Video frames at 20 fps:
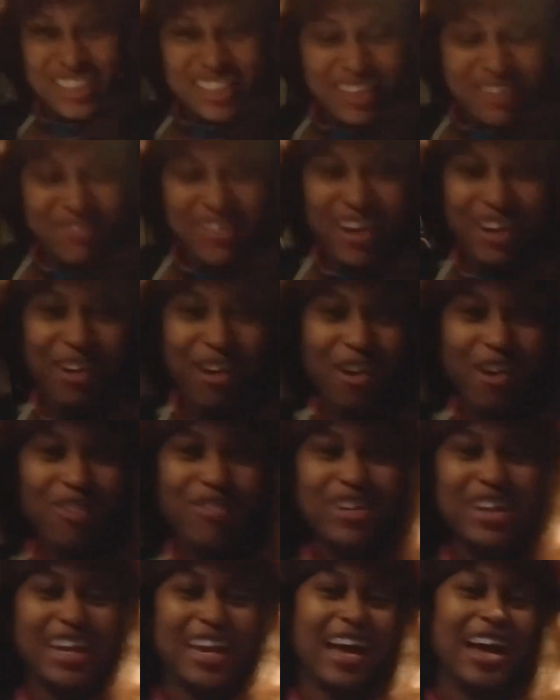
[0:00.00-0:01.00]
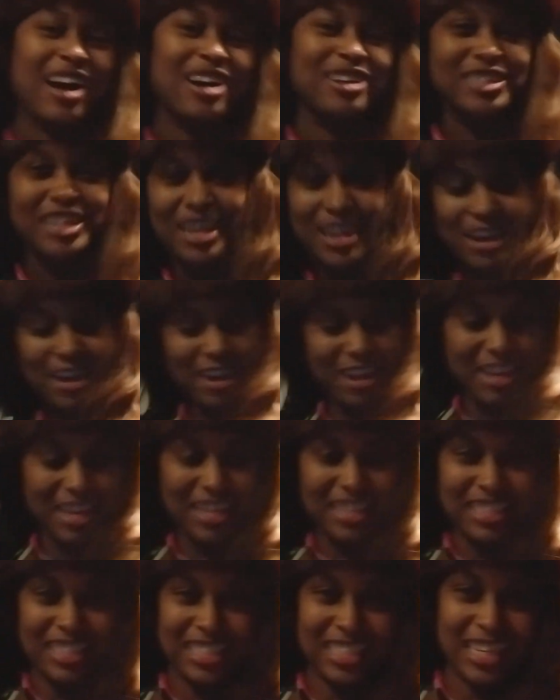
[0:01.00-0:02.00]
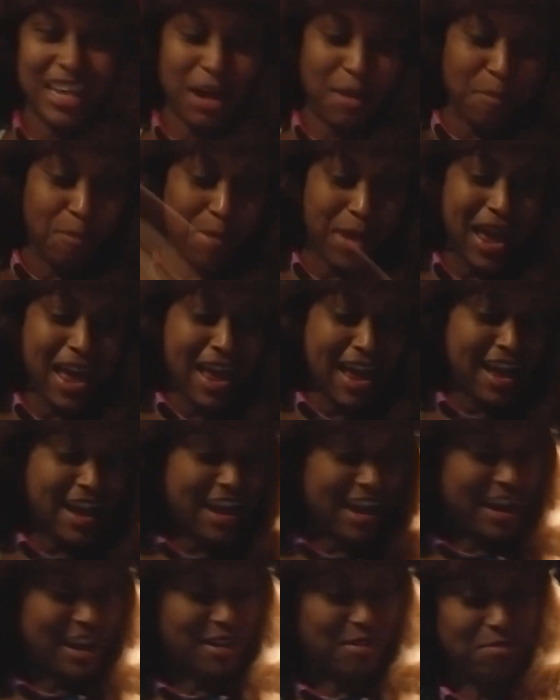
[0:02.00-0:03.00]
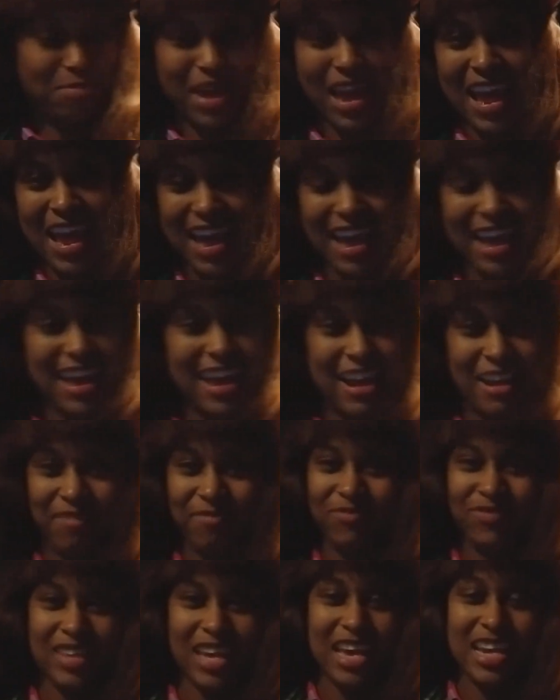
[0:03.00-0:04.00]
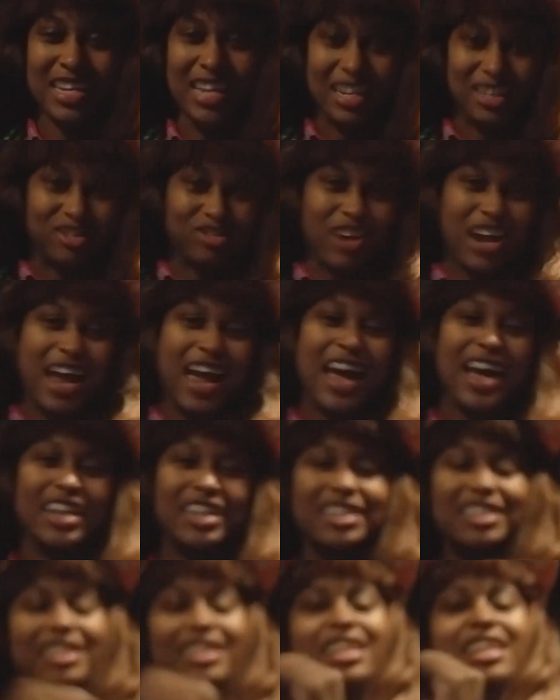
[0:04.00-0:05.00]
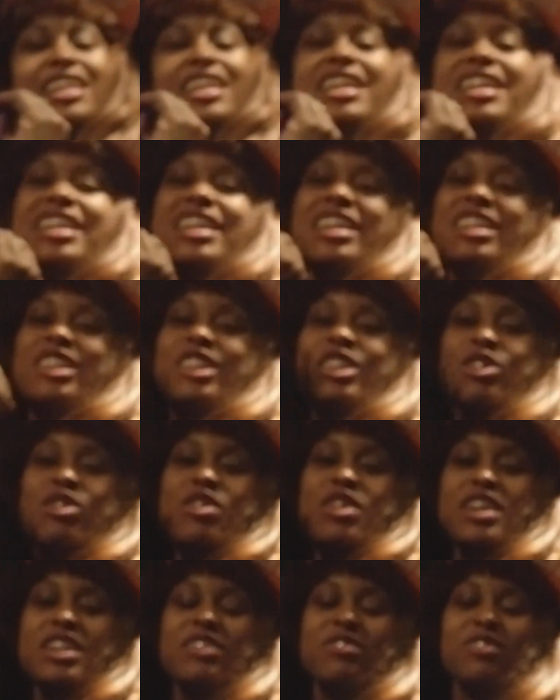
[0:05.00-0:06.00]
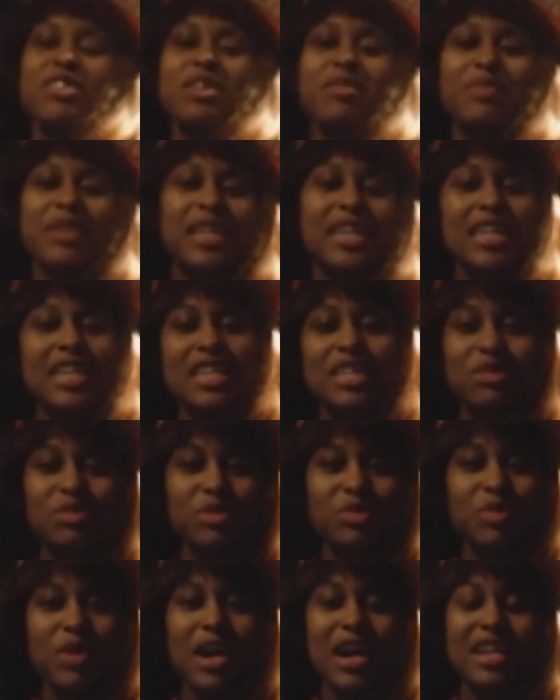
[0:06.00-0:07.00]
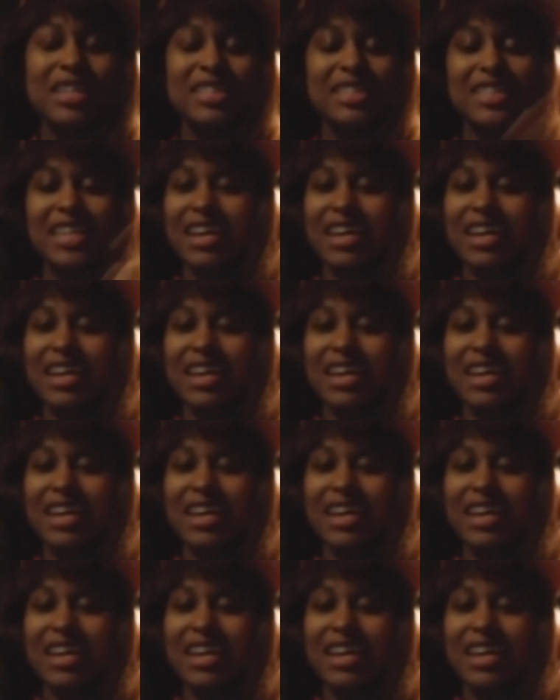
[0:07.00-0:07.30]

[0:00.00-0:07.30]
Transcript: She fell over the couch and he just kept bang, bang, and then dragged her and then threw her in the room and the kids was watching.